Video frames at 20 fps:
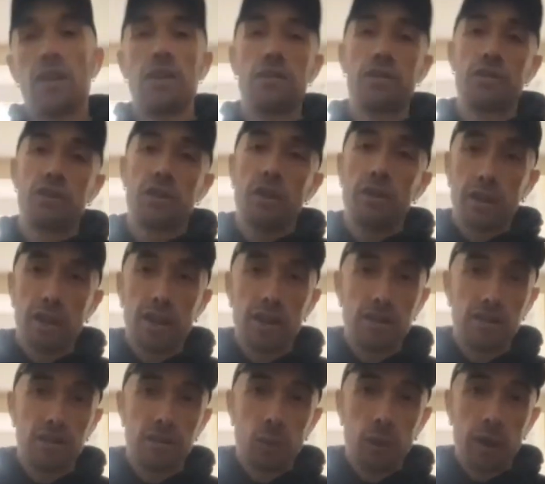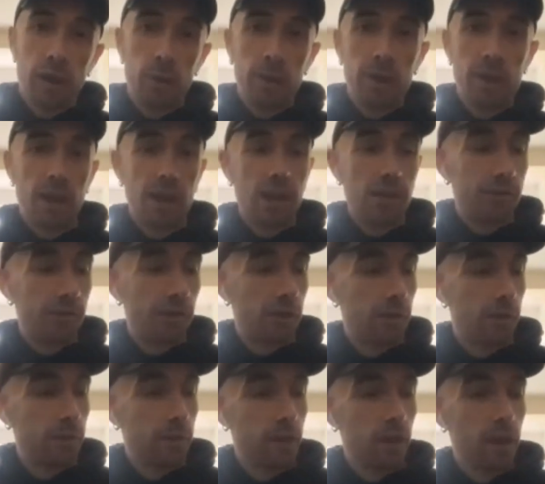kind of showcases where we came
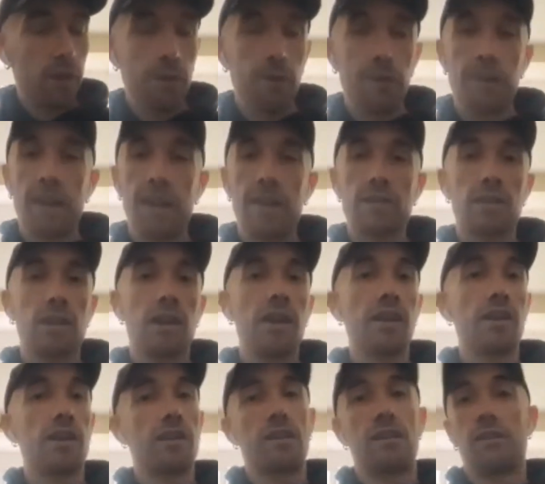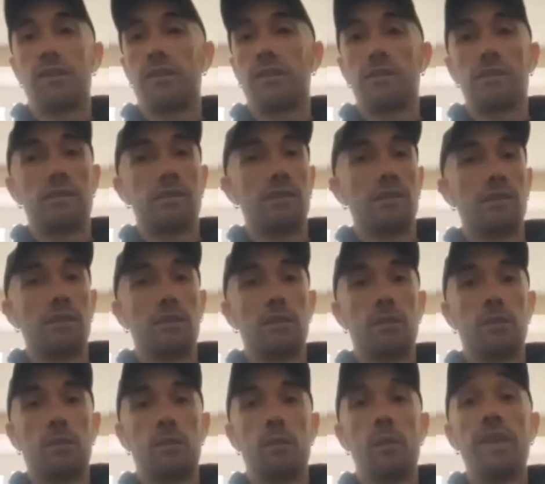from. And there's like,
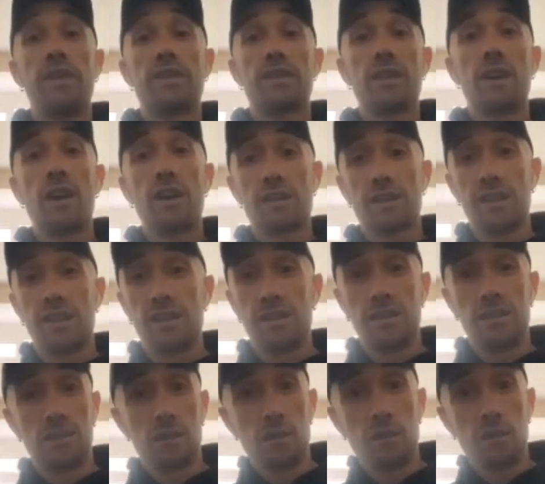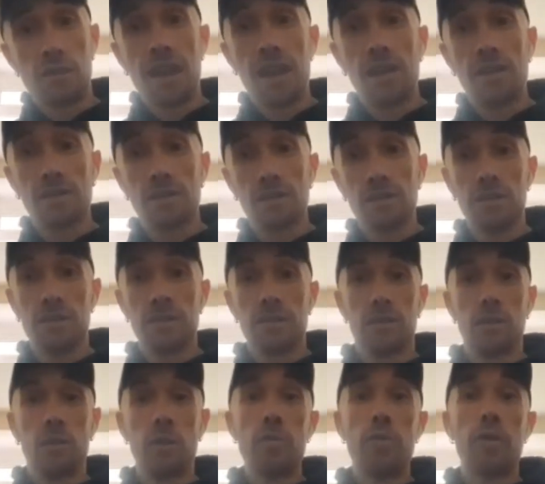we started in 2000,
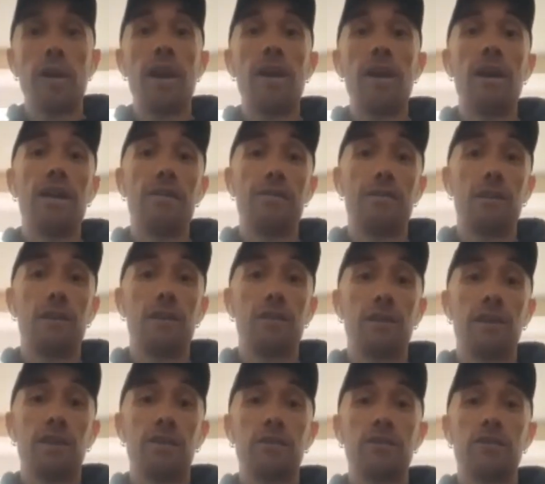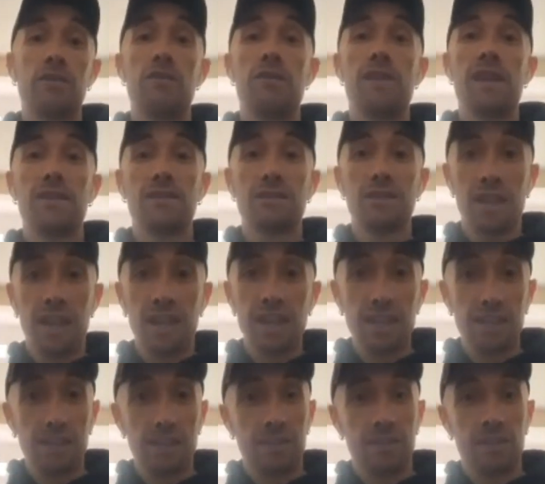we put out our first record
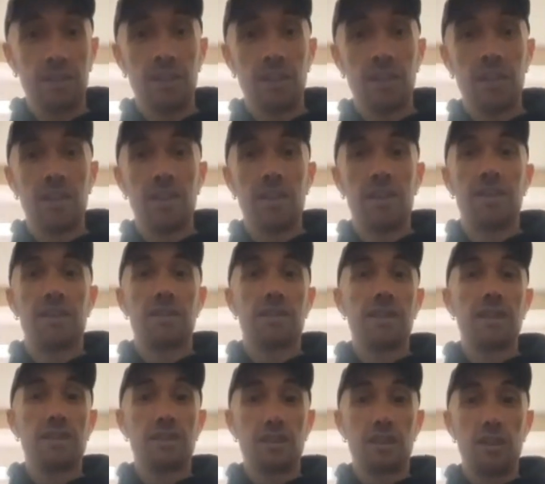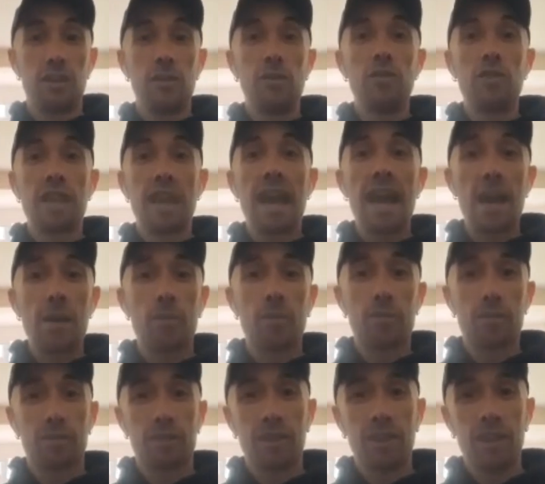2008. So there's a huge gap
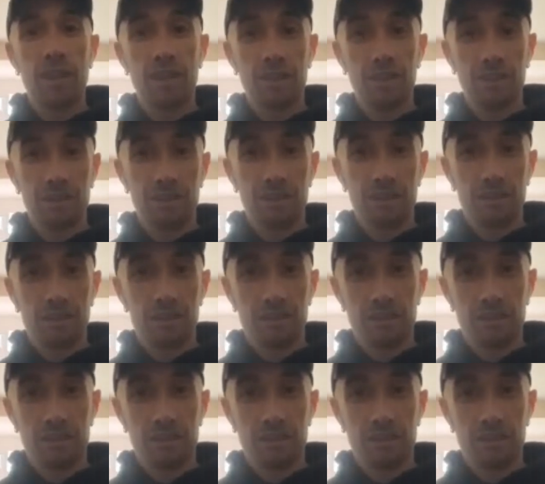in